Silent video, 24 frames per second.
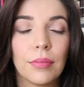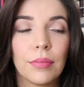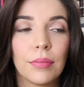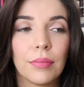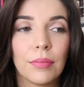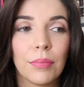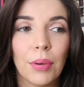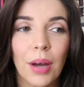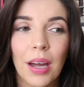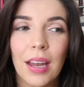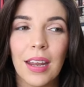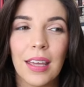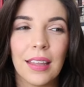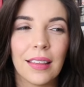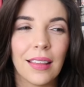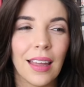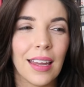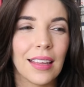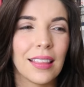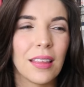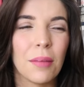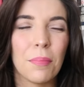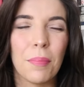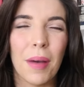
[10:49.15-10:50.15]
but in
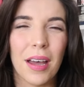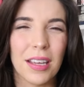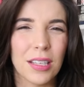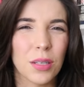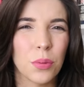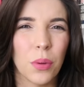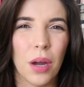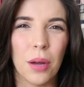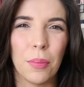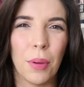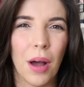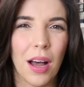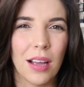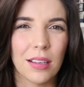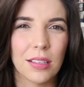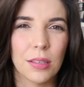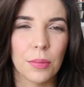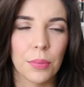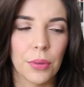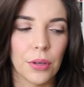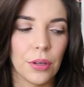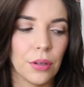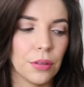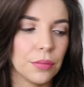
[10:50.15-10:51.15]
like the best way
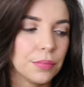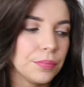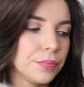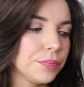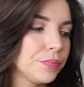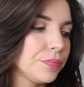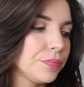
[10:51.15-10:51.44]
possible.